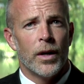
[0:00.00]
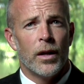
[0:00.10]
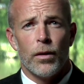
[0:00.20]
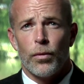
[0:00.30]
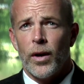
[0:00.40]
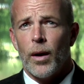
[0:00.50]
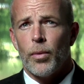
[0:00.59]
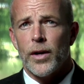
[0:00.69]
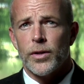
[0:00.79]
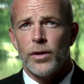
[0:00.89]
In the 3 I
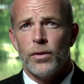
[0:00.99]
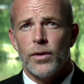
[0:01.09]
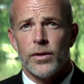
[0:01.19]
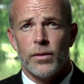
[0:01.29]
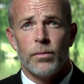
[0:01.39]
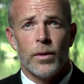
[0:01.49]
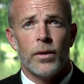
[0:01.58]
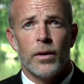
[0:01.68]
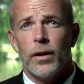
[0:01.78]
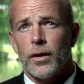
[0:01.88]
prosecuted
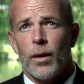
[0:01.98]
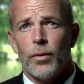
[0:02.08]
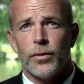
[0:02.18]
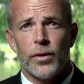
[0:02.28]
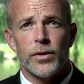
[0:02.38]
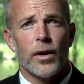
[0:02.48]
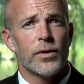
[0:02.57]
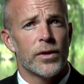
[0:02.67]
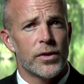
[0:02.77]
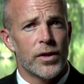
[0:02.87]
in the Commonwealth Attorney's
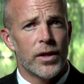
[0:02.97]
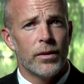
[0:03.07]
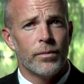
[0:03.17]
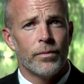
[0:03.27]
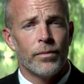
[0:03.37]
Office in the city,